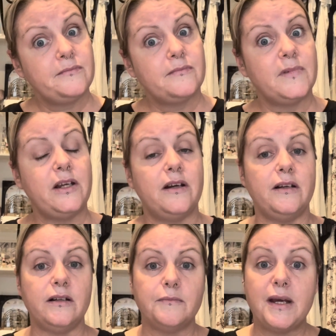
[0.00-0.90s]
you
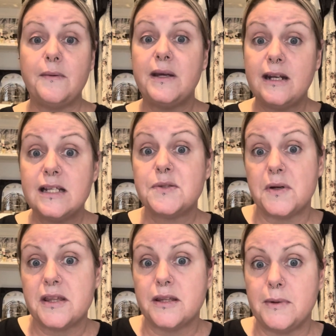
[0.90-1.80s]
know, maybe it is
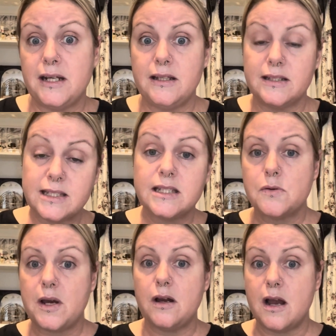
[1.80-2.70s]
worth the money. This is the
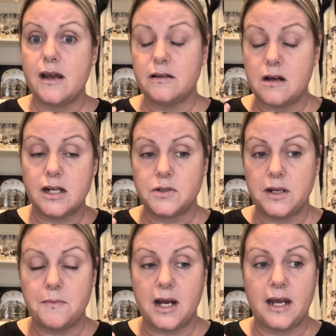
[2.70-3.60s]
way I do it
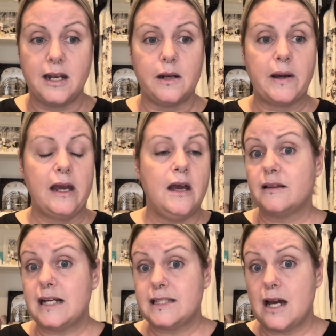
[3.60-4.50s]
in my head anyway.
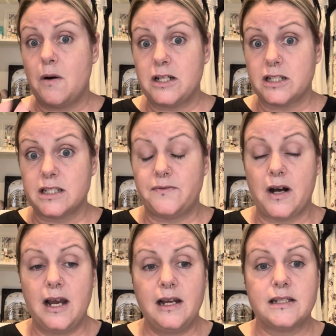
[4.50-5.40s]
That's how I
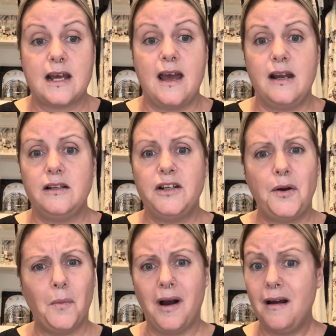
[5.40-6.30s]
justify it. And you
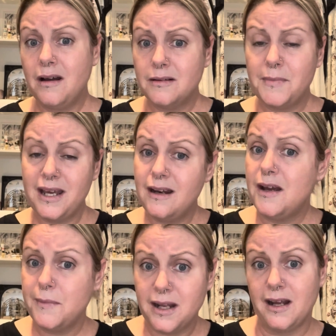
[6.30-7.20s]
know what, man,
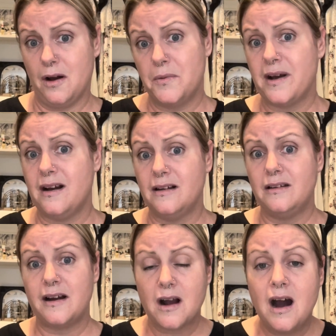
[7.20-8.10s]
I'm getting older.
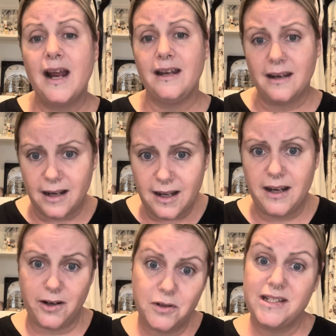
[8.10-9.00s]
Like, I need good